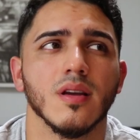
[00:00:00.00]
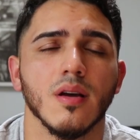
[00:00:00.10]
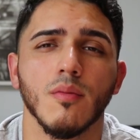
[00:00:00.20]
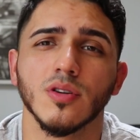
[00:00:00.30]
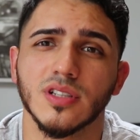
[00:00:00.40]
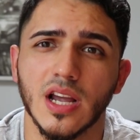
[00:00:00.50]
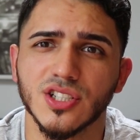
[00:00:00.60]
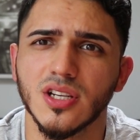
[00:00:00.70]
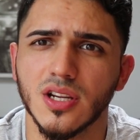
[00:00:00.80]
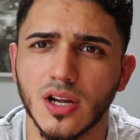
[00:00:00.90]
was
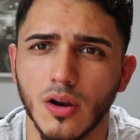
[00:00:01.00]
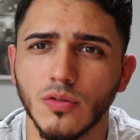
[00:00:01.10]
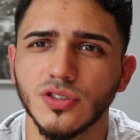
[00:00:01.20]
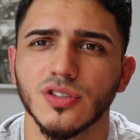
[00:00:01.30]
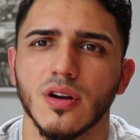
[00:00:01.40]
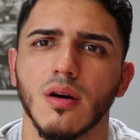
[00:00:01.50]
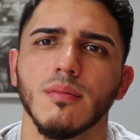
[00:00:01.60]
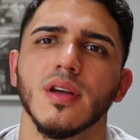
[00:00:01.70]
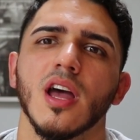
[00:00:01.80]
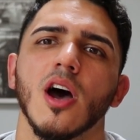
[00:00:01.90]
actually close to them.
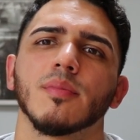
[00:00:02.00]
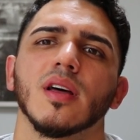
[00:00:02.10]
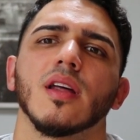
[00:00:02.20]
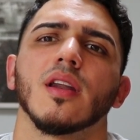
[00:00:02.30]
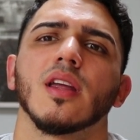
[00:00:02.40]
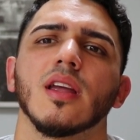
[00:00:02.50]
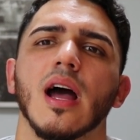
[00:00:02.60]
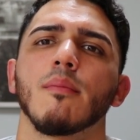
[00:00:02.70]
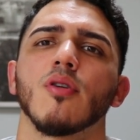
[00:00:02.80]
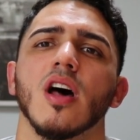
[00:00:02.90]
It helped that I
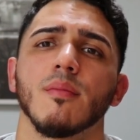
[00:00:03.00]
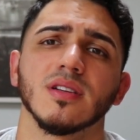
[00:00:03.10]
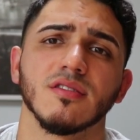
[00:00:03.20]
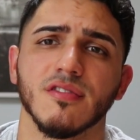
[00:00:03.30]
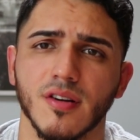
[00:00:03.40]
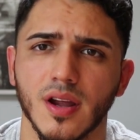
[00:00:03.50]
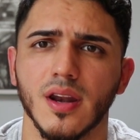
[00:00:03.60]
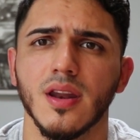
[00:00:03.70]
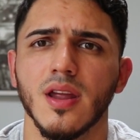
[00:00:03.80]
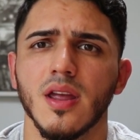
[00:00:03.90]
brought him as a
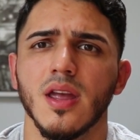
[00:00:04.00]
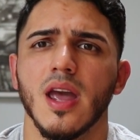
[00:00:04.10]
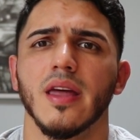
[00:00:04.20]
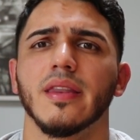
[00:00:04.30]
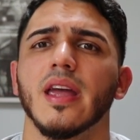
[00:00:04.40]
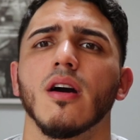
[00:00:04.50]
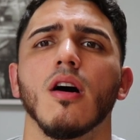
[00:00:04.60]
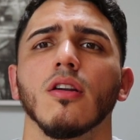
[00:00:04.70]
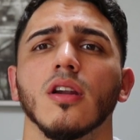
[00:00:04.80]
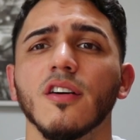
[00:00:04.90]
friend and they
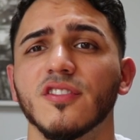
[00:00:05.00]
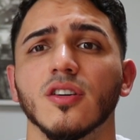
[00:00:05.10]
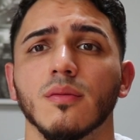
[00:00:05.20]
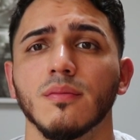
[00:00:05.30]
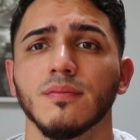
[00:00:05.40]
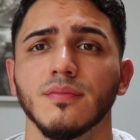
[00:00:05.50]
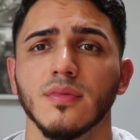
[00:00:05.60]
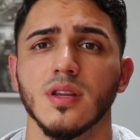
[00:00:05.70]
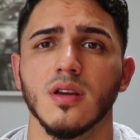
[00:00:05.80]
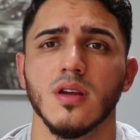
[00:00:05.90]
all loved him.
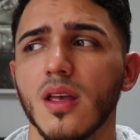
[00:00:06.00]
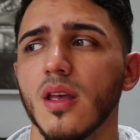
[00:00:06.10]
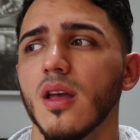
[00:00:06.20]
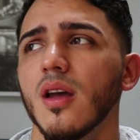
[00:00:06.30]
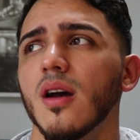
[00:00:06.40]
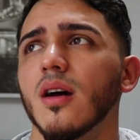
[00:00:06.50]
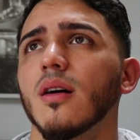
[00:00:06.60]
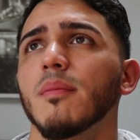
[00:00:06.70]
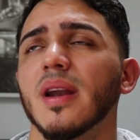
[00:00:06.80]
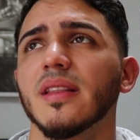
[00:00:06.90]

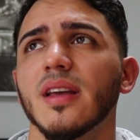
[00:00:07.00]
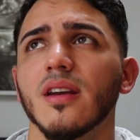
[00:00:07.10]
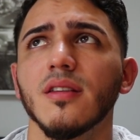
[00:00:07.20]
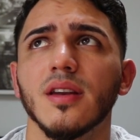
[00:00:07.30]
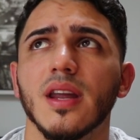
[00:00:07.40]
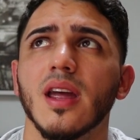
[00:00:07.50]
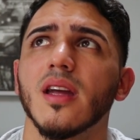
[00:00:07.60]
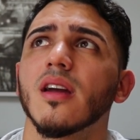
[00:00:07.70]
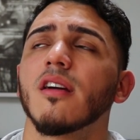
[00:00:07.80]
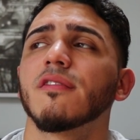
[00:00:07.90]
But at the end of the
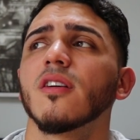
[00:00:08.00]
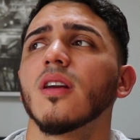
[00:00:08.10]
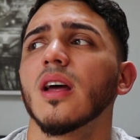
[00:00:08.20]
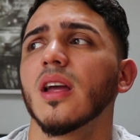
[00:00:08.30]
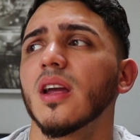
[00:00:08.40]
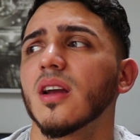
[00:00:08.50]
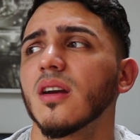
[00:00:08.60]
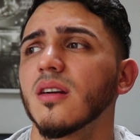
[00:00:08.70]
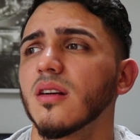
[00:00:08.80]
day, I feel like